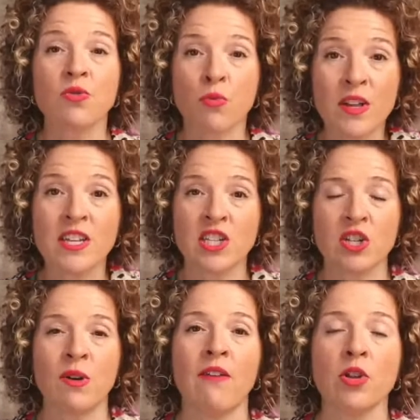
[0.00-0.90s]
you really
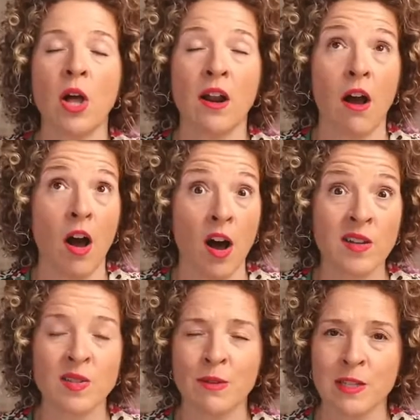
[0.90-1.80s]
do have a lot of
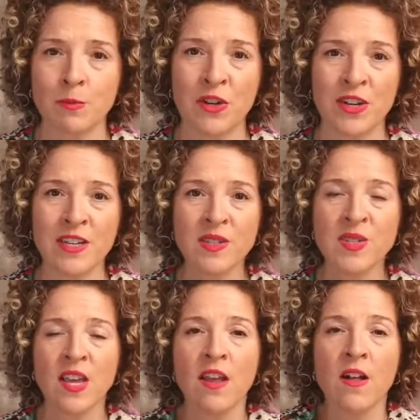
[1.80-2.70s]
awesome experience